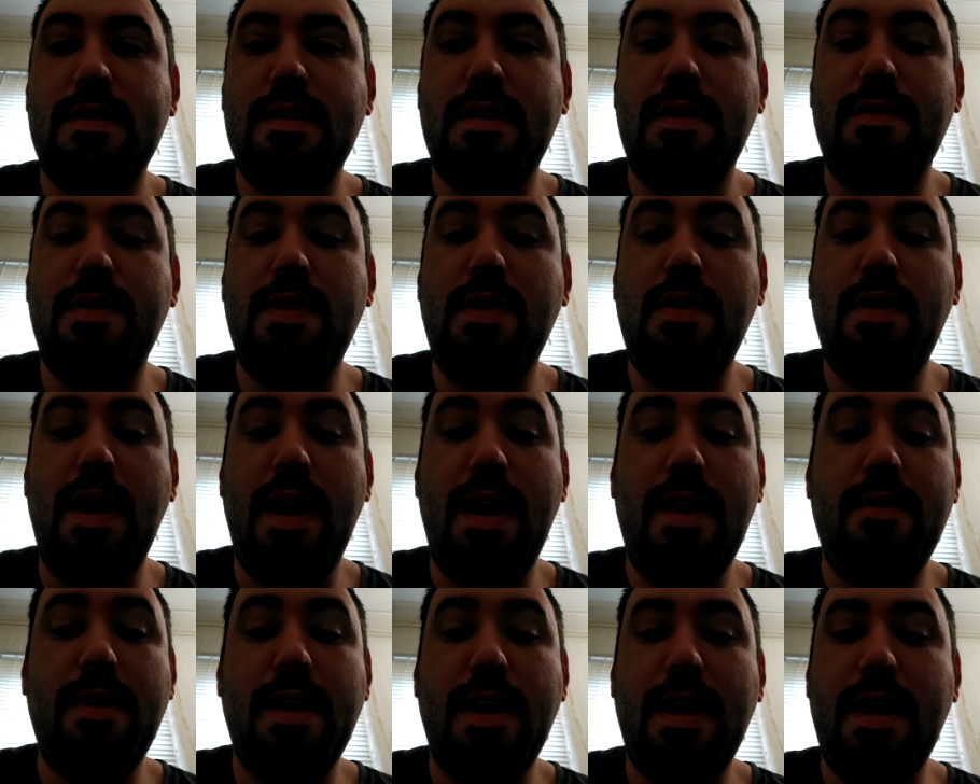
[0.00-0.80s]
If you
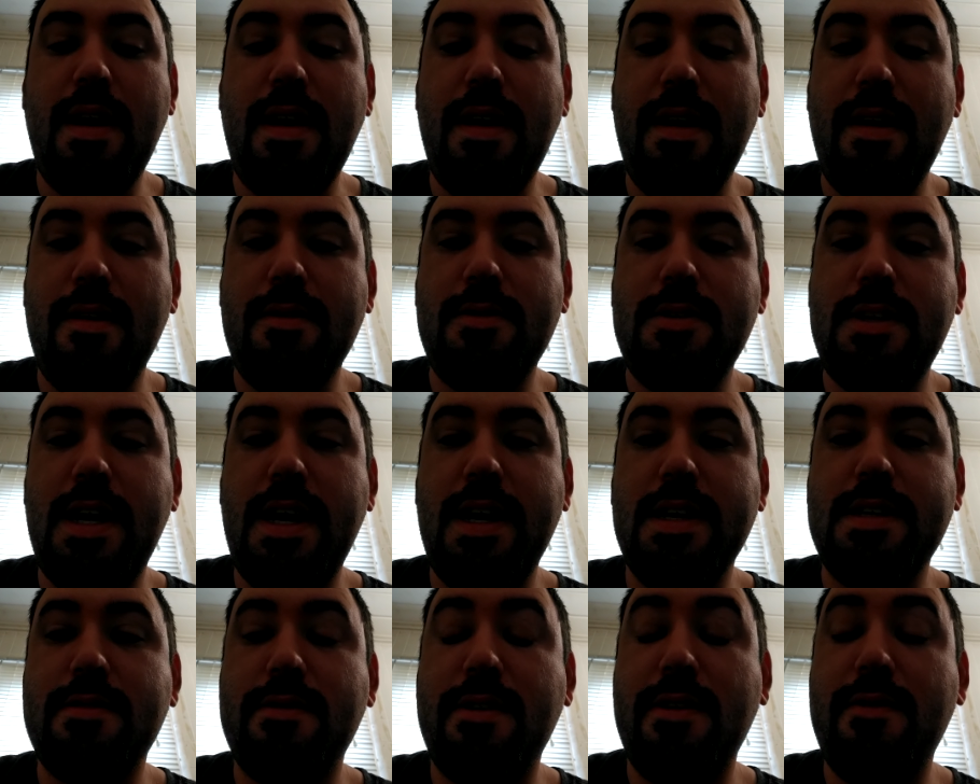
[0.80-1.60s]
haven't got your
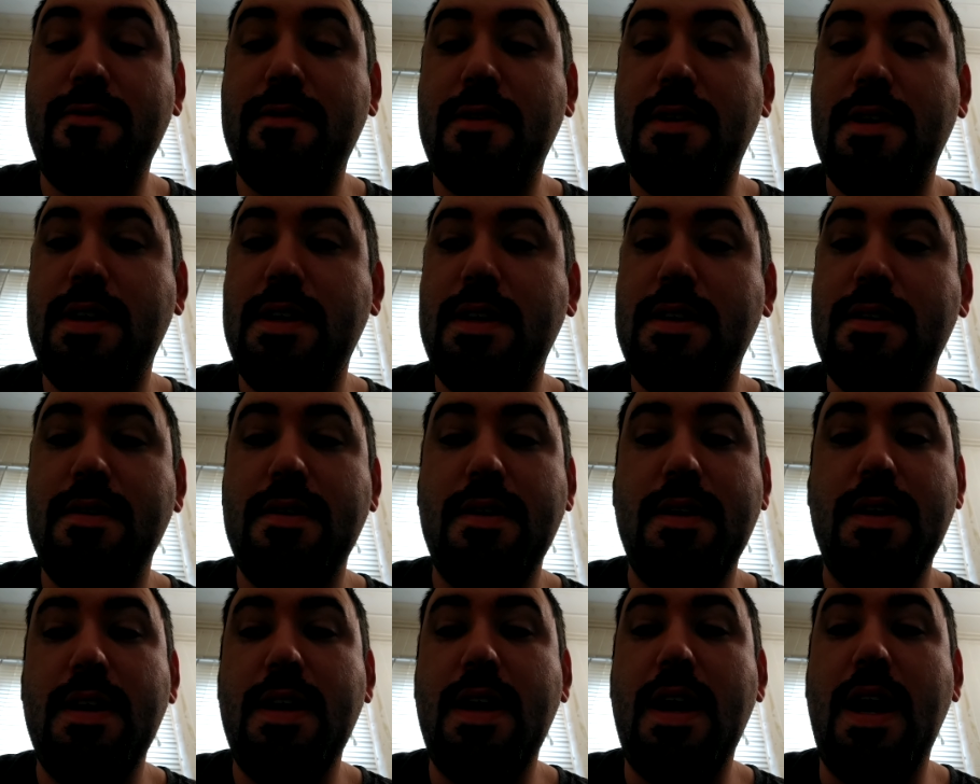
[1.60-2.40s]
tax refund,
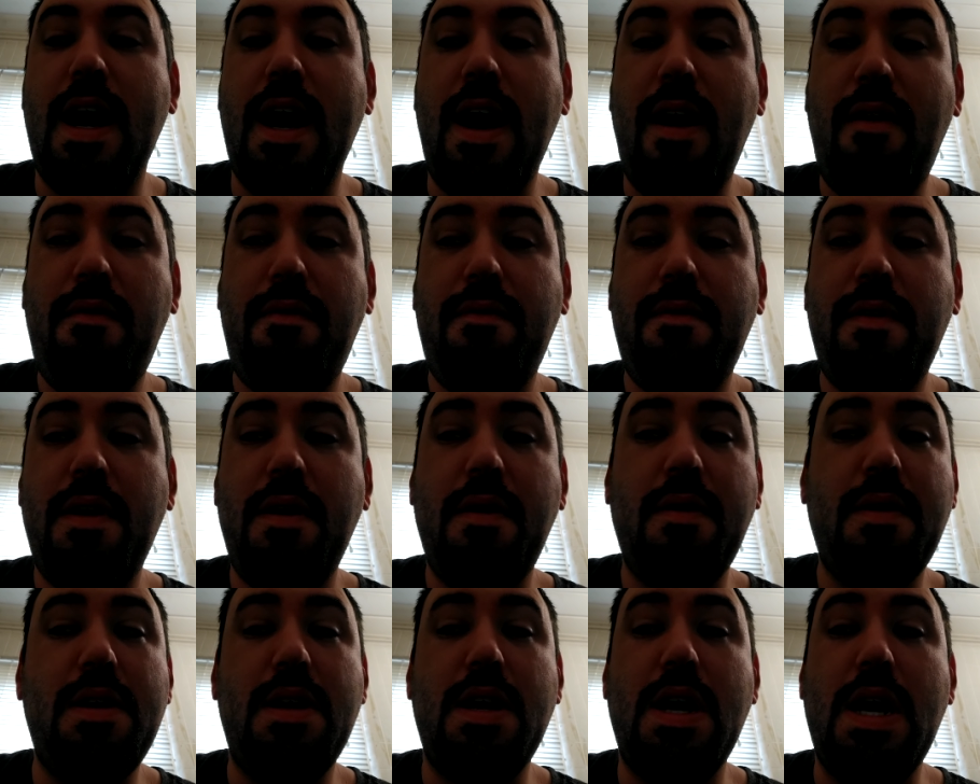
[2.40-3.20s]
I
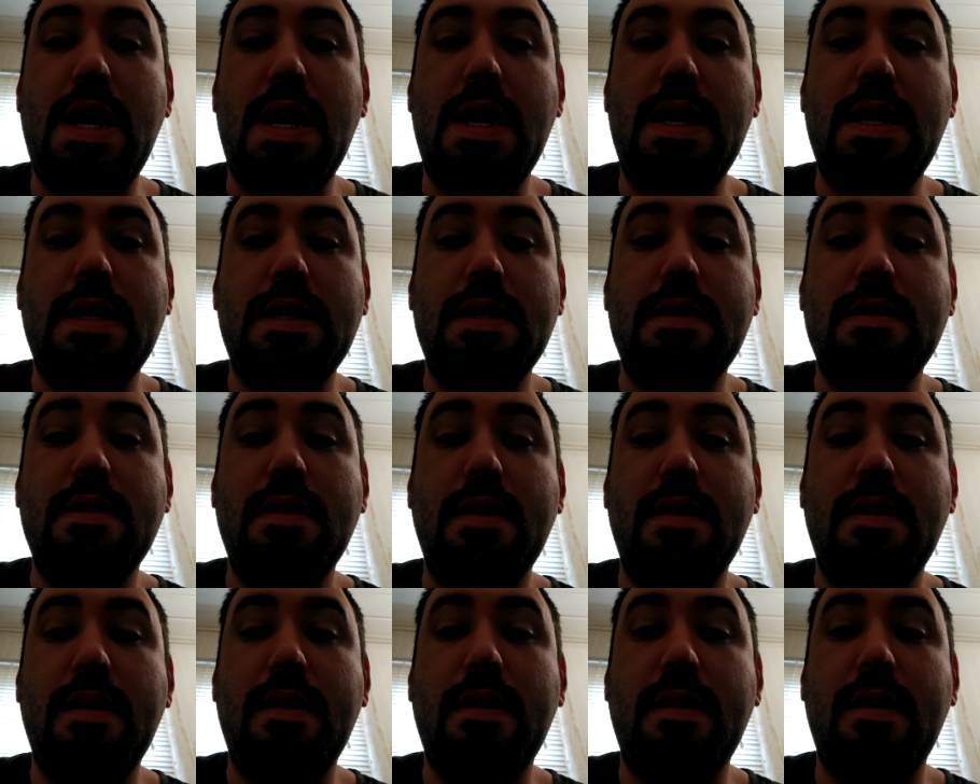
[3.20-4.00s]
feel you.
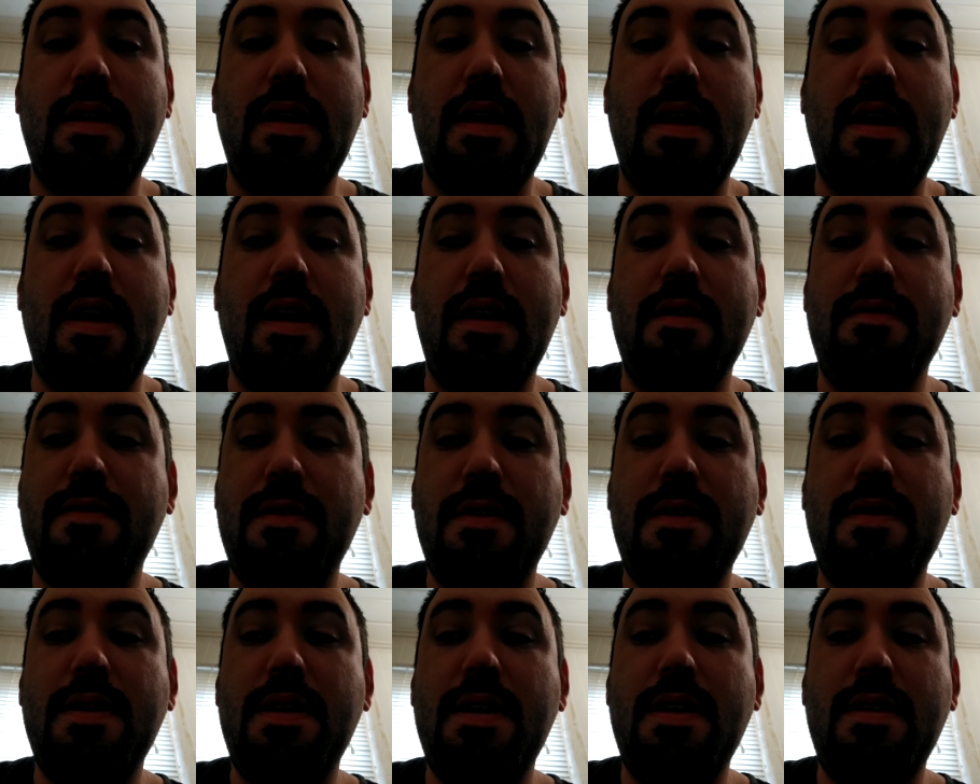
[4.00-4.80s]
I
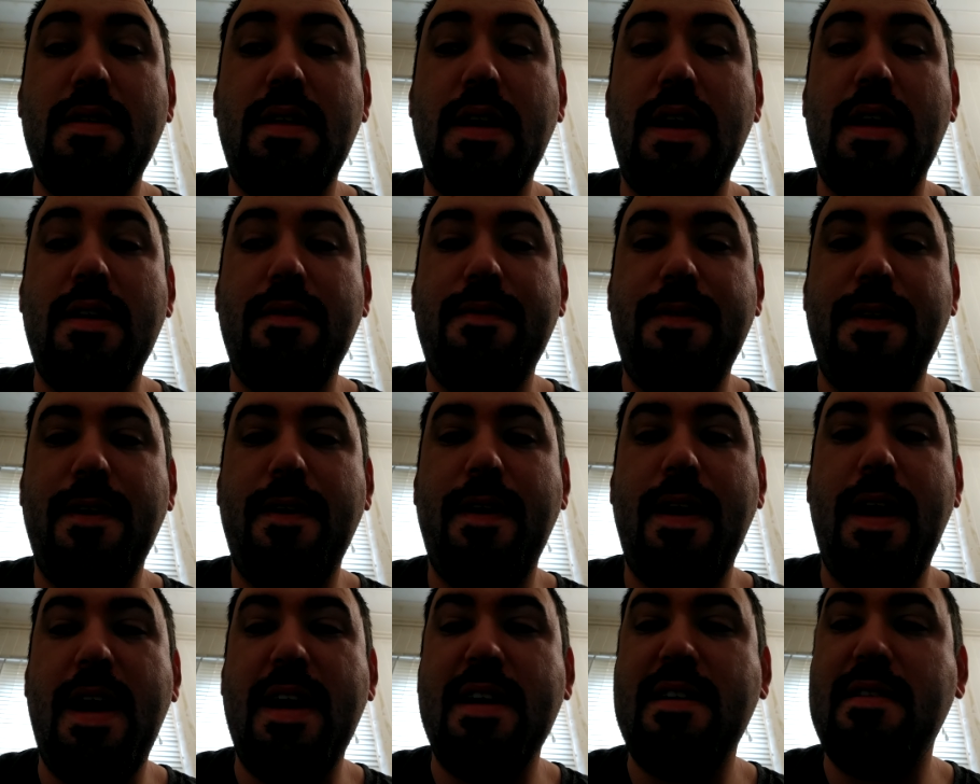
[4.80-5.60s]
feel you that if
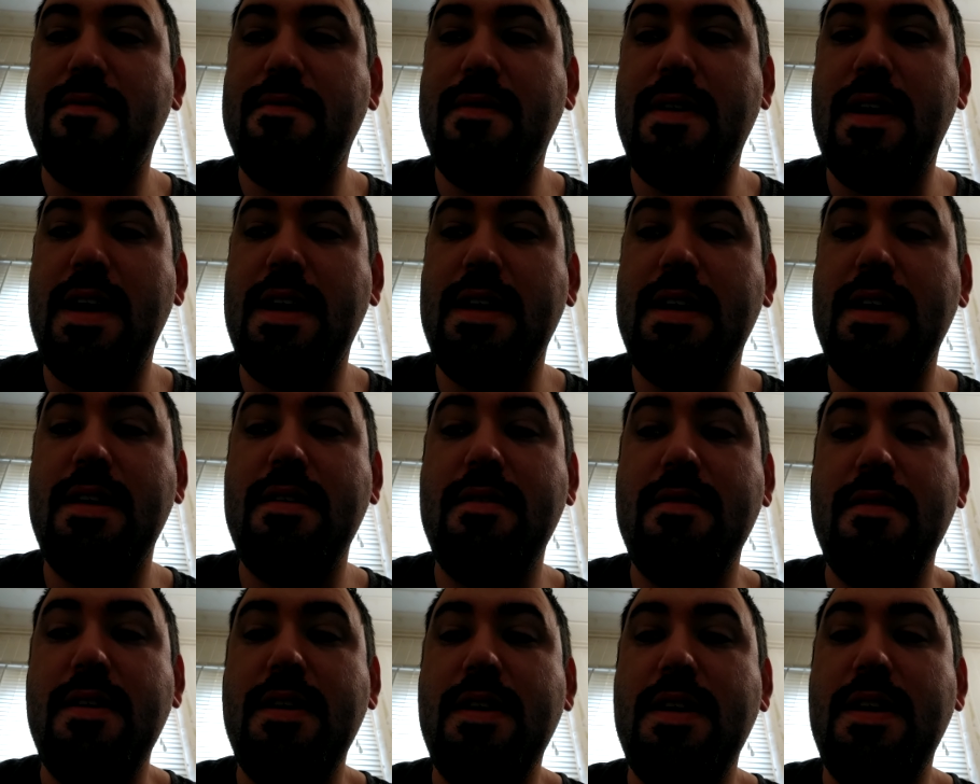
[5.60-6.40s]
you're
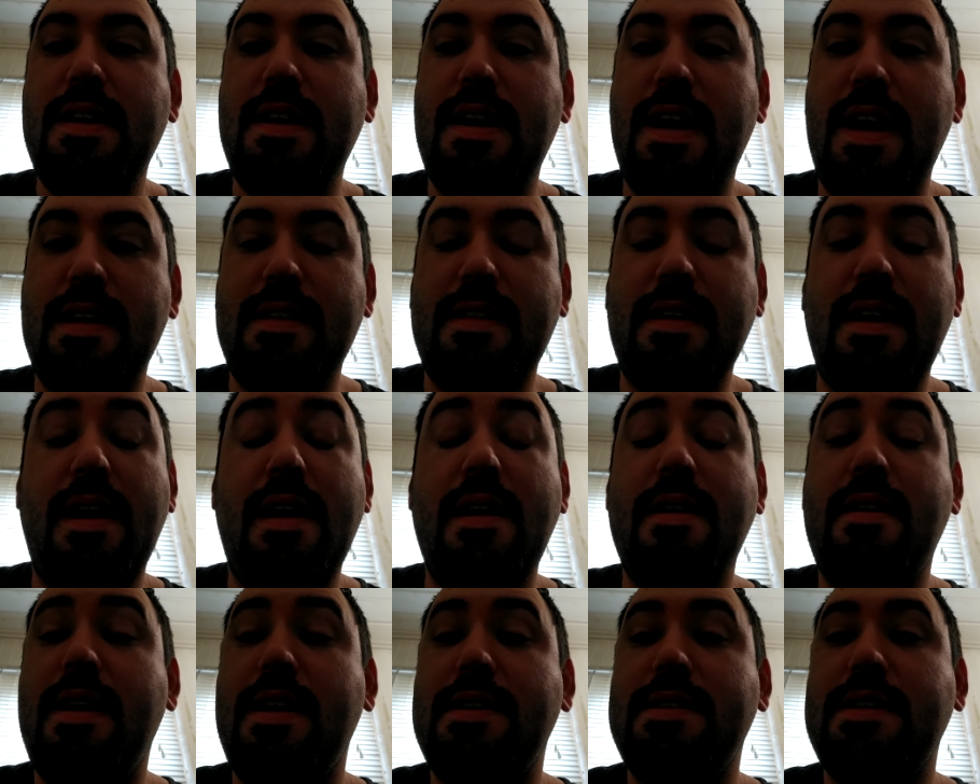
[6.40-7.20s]
aggravated at the
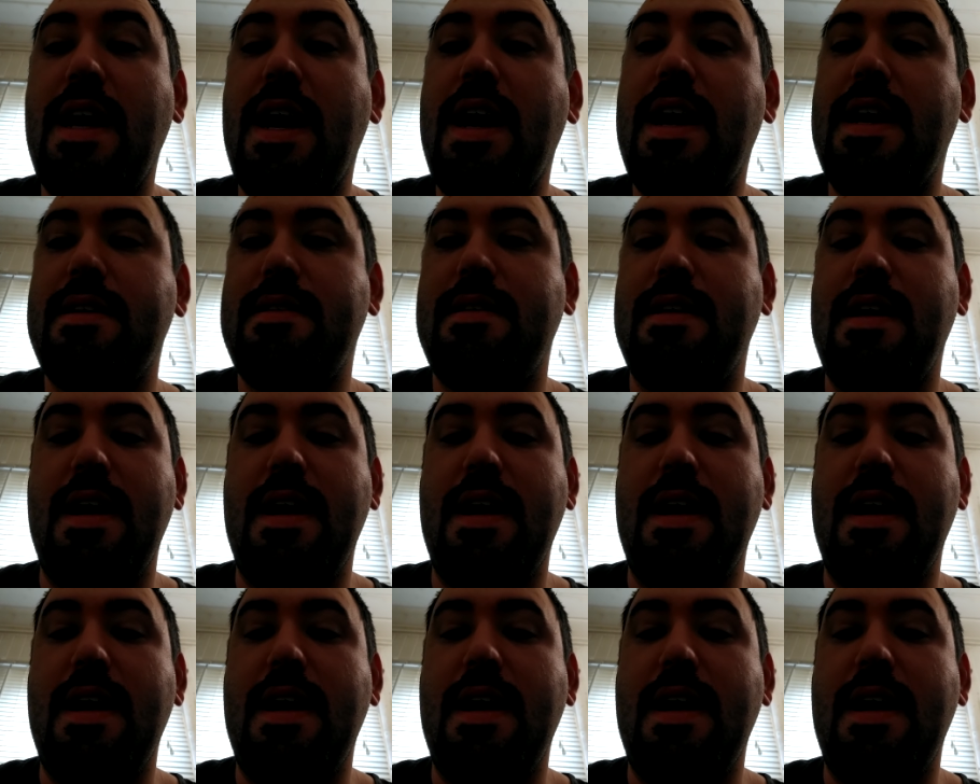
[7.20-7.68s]
IRS, I,